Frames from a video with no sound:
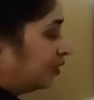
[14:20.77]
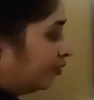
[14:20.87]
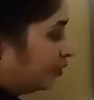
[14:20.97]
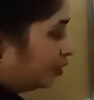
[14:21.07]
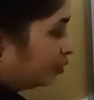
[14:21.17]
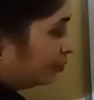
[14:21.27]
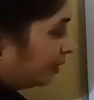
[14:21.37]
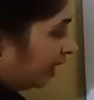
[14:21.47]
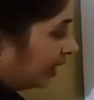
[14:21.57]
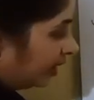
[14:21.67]
followed
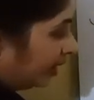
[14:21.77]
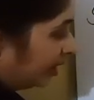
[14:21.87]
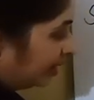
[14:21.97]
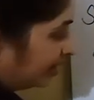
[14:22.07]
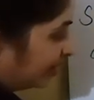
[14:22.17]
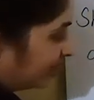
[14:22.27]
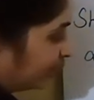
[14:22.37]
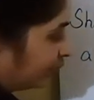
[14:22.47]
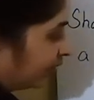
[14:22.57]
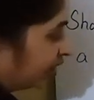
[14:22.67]
by a
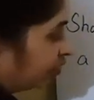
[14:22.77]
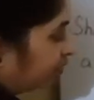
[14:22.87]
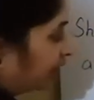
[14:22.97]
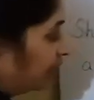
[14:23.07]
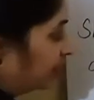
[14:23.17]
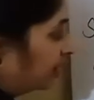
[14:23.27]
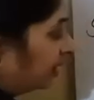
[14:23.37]
stressed word,